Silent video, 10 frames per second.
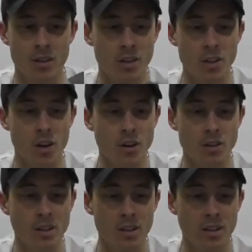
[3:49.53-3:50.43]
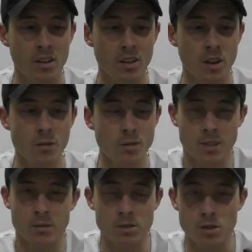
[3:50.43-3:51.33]
You know,
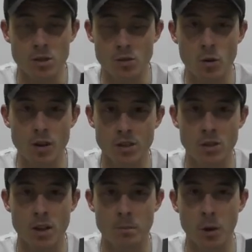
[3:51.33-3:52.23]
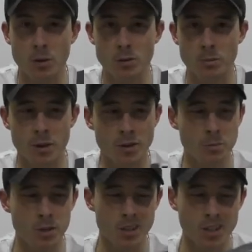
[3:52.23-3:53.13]
obviously it was destroyed inside the postal box,
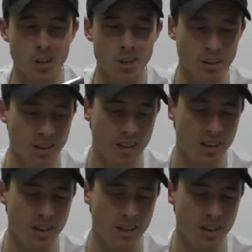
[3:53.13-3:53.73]
but you know,